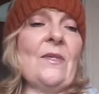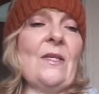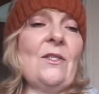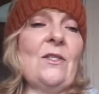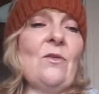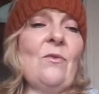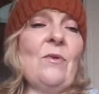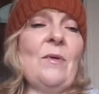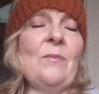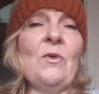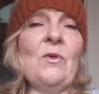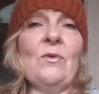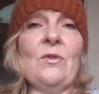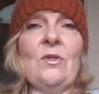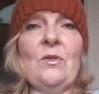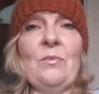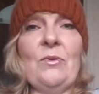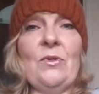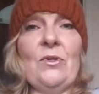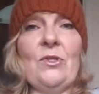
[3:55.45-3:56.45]
so I'm not
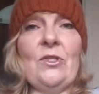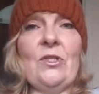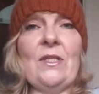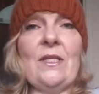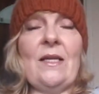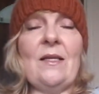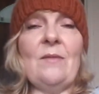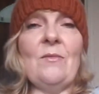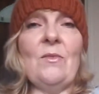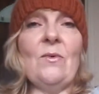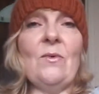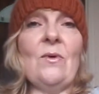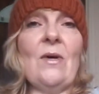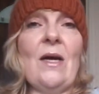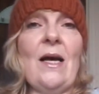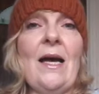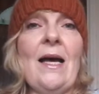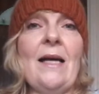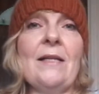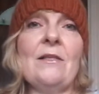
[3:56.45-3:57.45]
going to purchase any more.
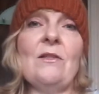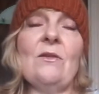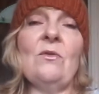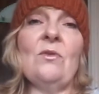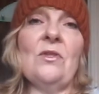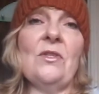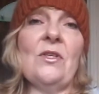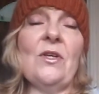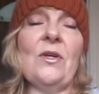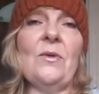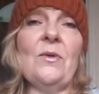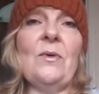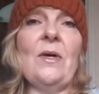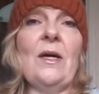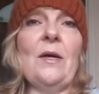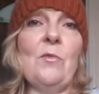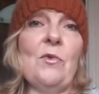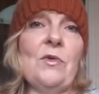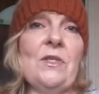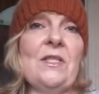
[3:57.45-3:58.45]
And also
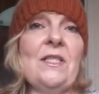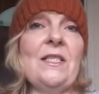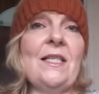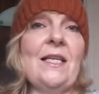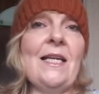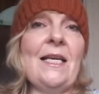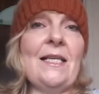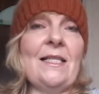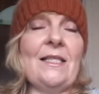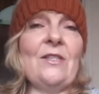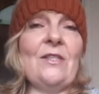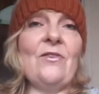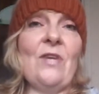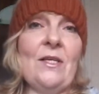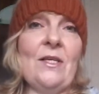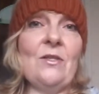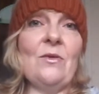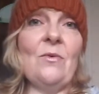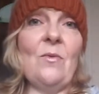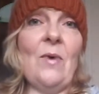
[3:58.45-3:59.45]
I wanted to knit
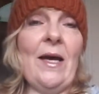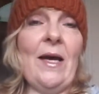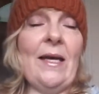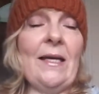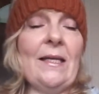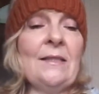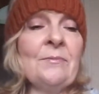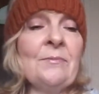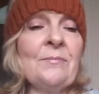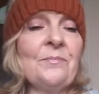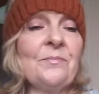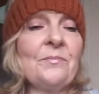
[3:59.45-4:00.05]
straight away.